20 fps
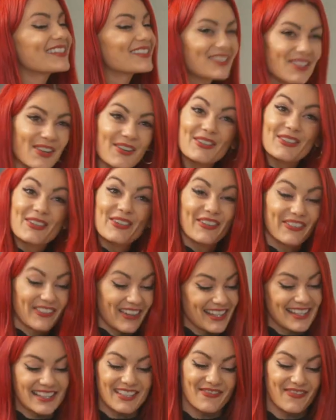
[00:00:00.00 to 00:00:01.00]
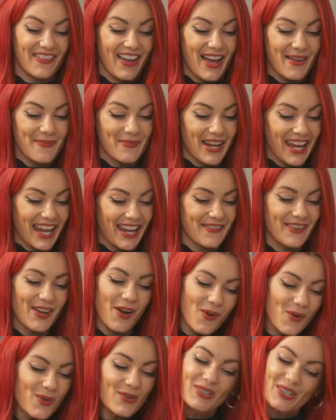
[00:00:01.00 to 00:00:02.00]
so do your friends and family. We
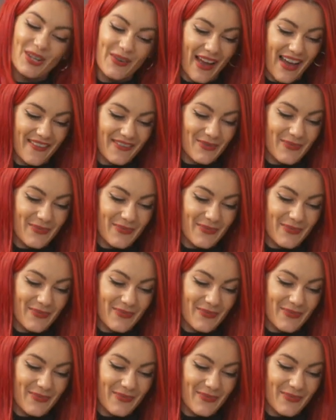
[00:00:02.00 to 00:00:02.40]
also have